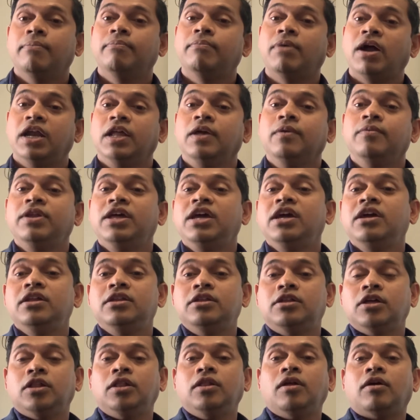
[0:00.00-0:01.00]
But you
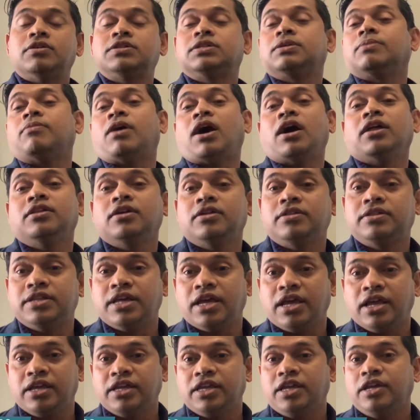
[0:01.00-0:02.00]
need lots of other
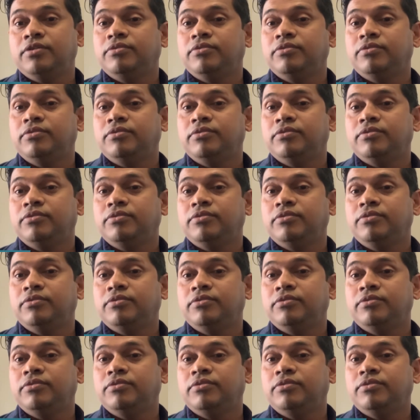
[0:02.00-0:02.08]
things.